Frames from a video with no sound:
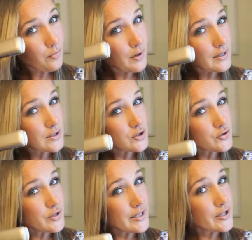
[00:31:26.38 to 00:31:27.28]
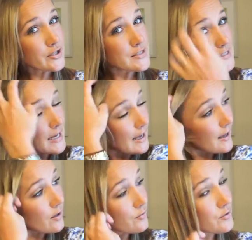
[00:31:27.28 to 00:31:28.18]
bring the straightener
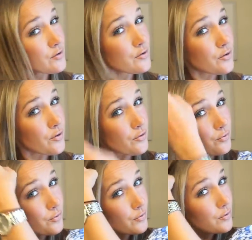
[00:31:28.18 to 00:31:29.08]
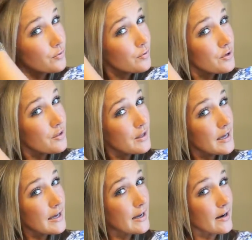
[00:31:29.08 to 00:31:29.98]
down through the
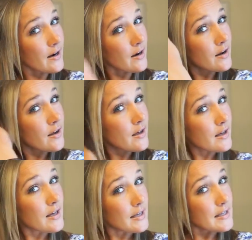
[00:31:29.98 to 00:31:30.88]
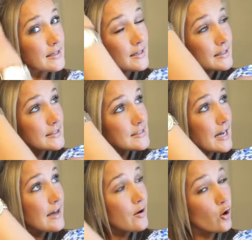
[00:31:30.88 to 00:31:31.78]
hair. And
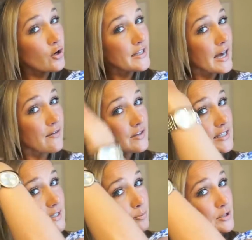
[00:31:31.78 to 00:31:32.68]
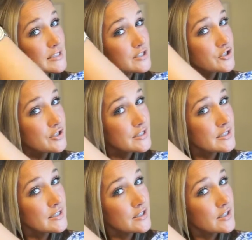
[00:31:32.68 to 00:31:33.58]
I already have a heat protector in
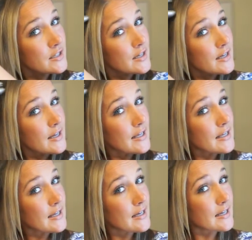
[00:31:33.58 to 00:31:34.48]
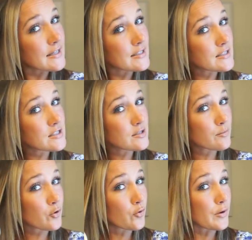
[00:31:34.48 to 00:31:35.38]
here and
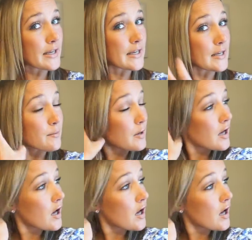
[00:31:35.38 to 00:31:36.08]
some cream,